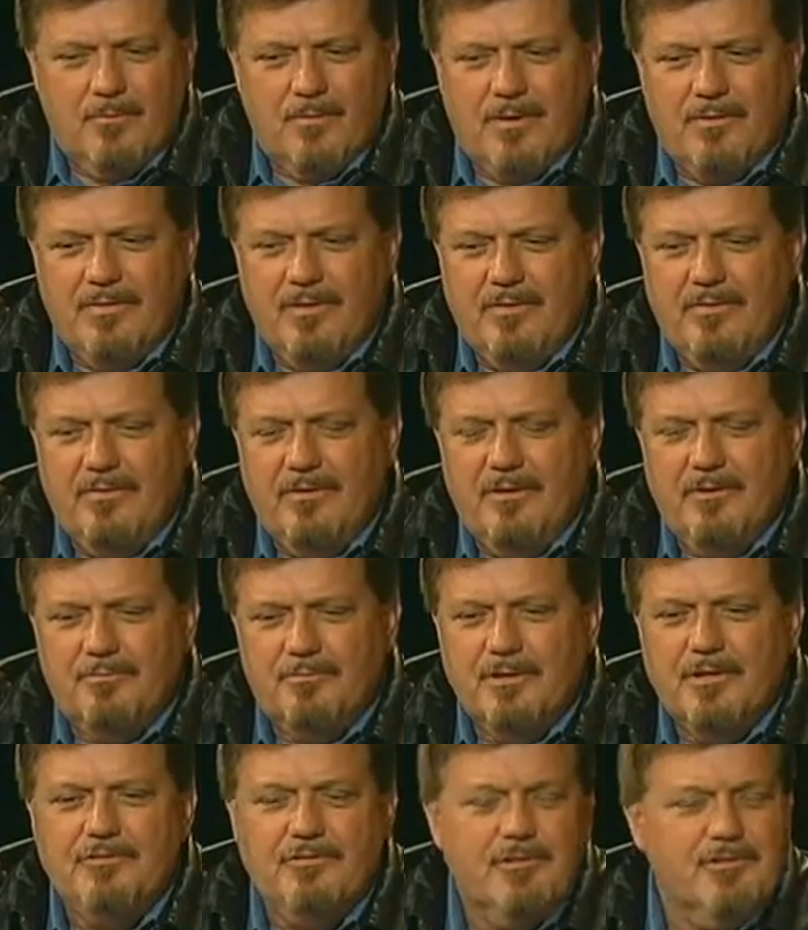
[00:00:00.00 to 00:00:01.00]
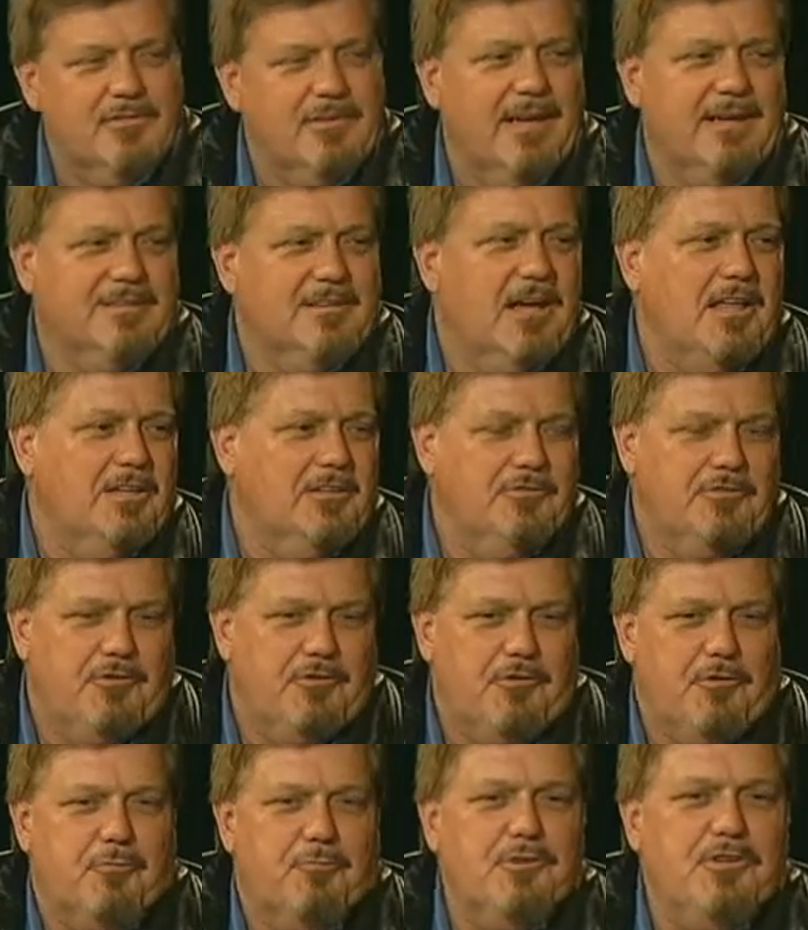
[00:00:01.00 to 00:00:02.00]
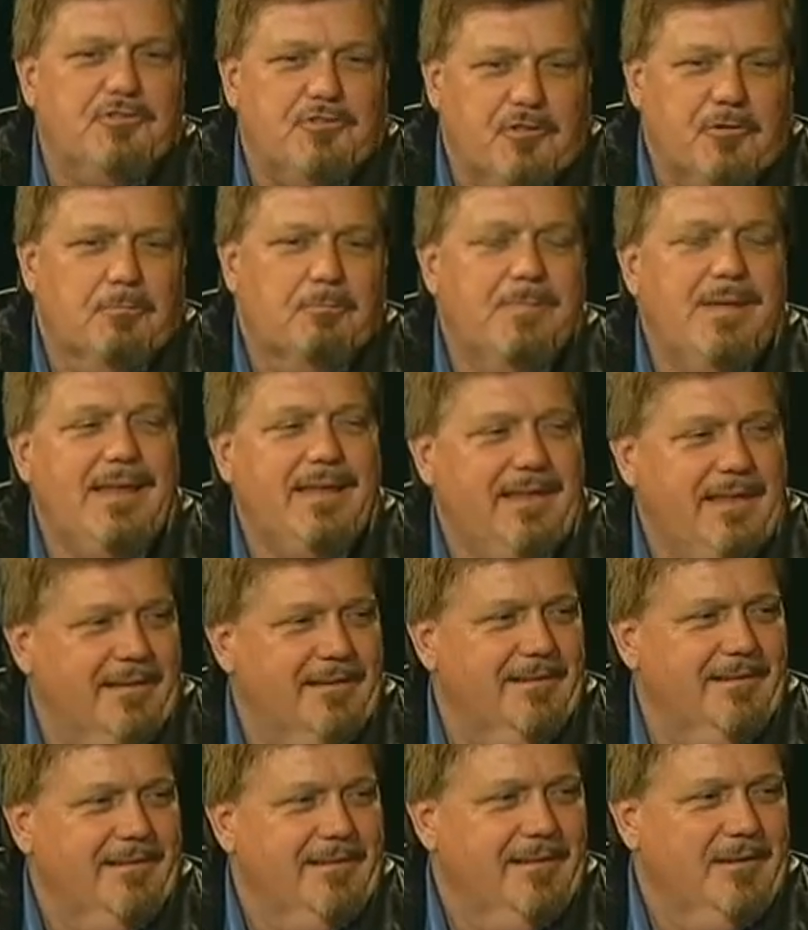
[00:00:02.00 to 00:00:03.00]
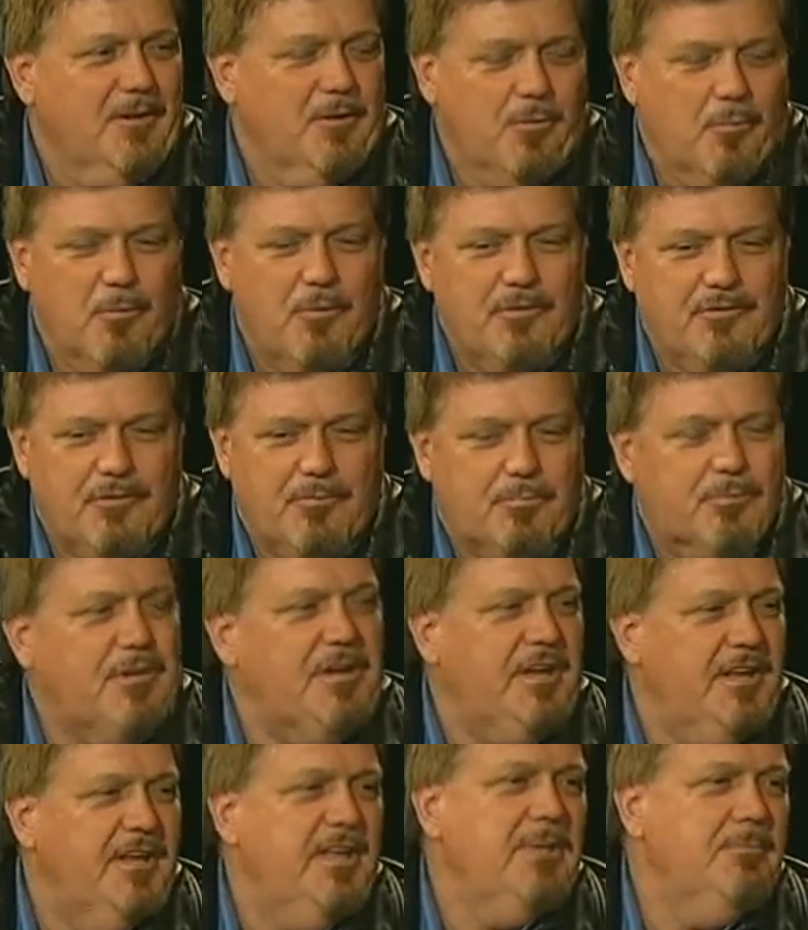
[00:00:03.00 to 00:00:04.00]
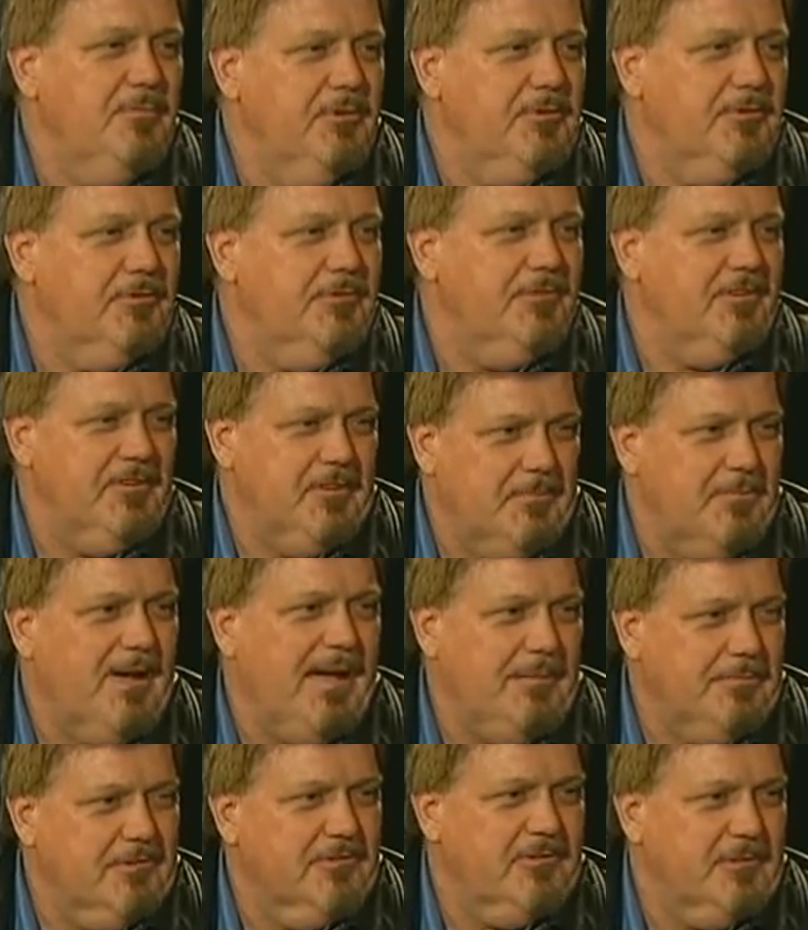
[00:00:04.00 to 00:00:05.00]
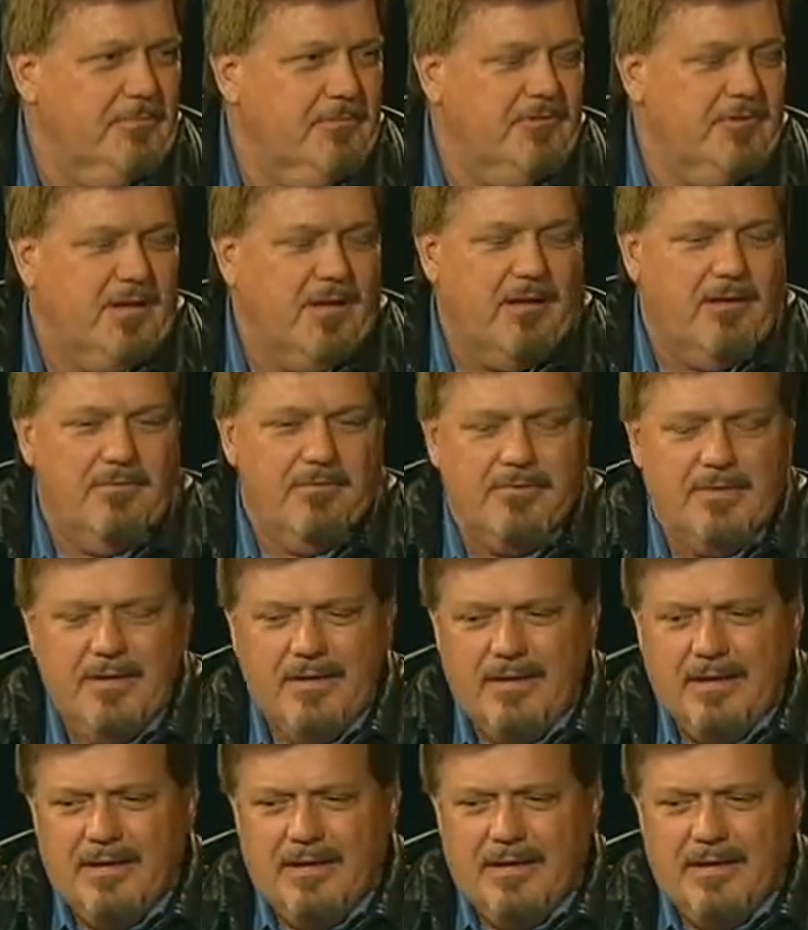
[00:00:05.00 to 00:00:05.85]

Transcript: Well, I think the original technology or the original media was the printed hymnals and the Bibles themselves.